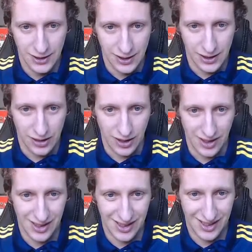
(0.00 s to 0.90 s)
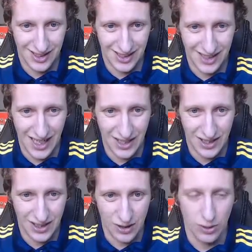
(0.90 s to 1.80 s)
He's going to set...
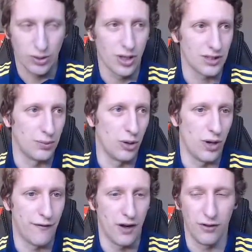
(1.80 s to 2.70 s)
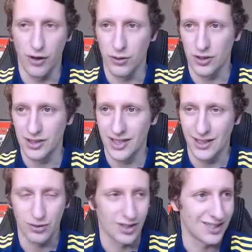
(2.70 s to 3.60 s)
Oh, no, that's a poor effort. I thought he was going to say he
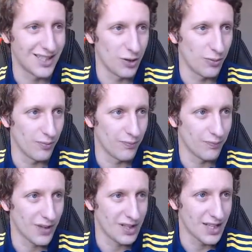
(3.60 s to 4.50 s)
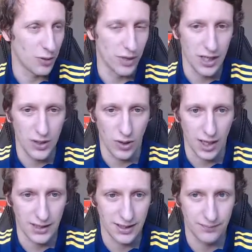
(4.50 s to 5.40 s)
was going to set up the
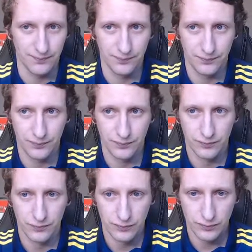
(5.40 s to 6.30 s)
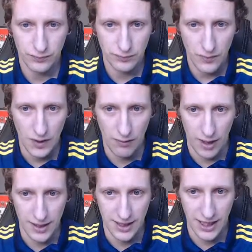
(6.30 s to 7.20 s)
equaliser. Right,
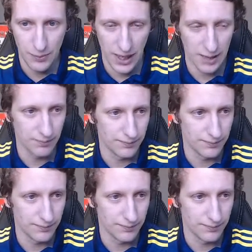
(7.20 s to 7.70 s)
let's keep at him.